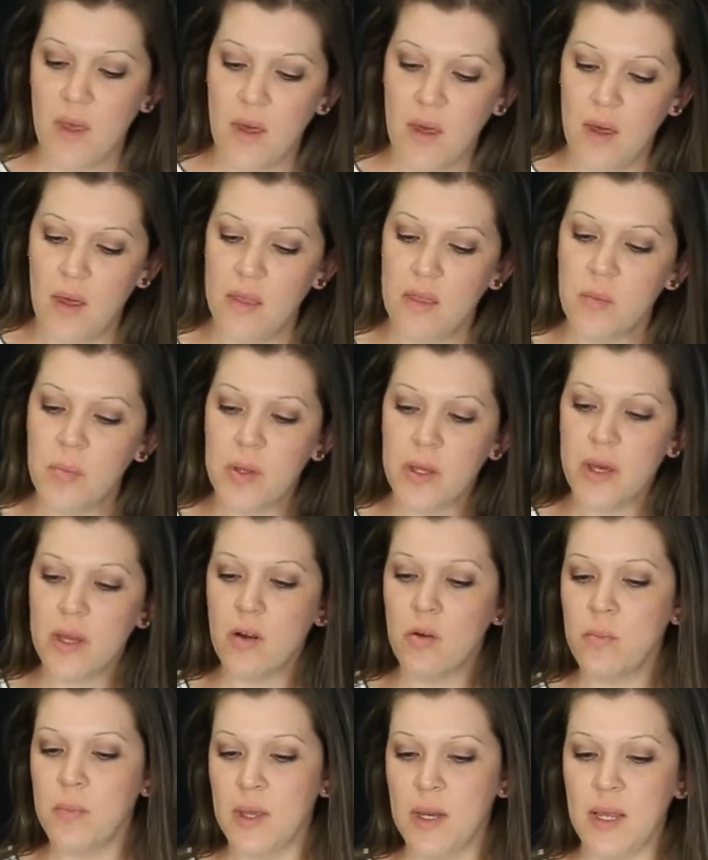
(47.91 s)
In the
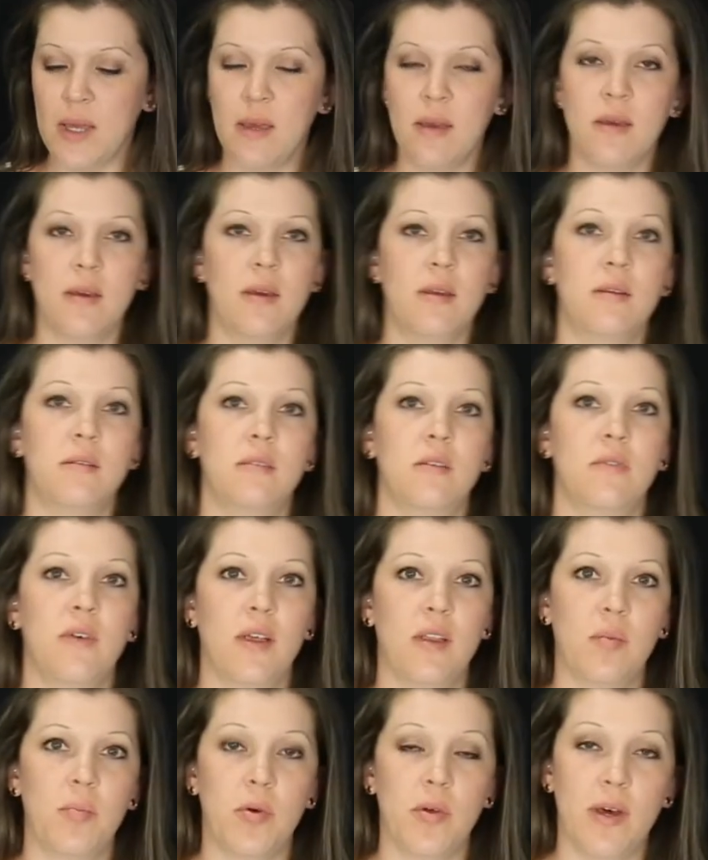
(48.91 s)
Bulletto Mini, it is
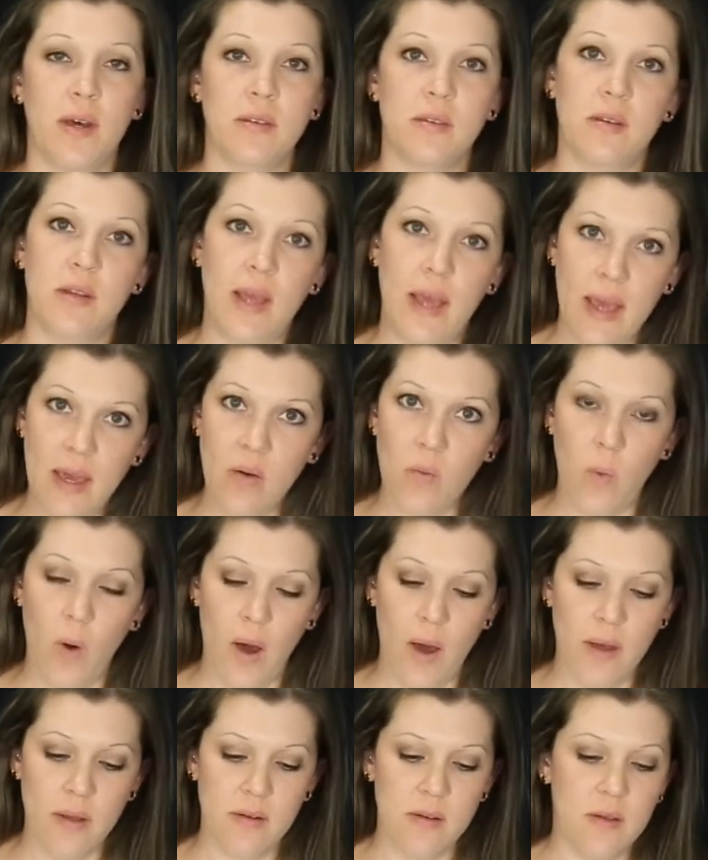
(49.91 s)
available as an 8
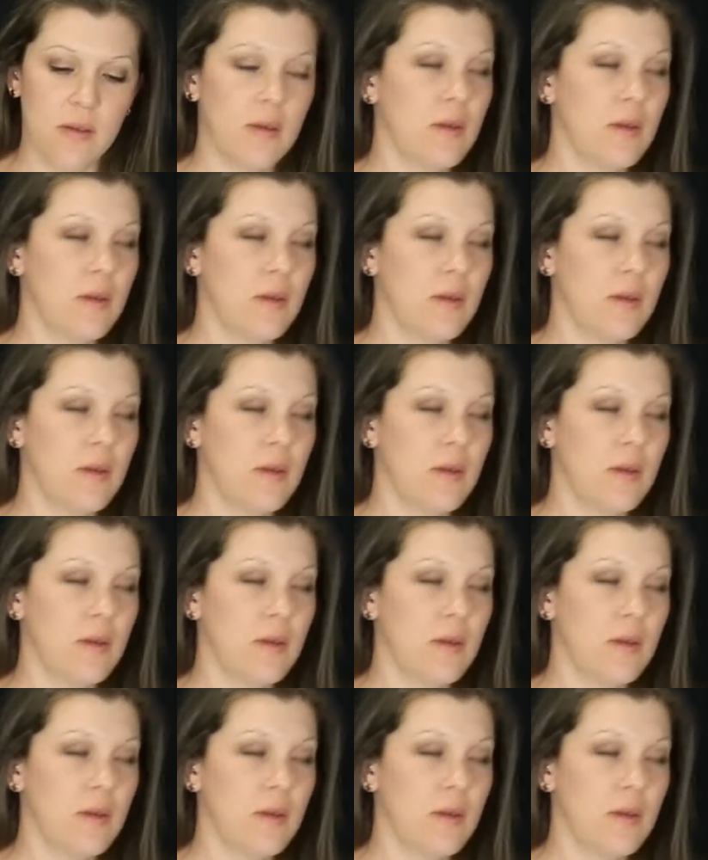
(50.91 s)
watt,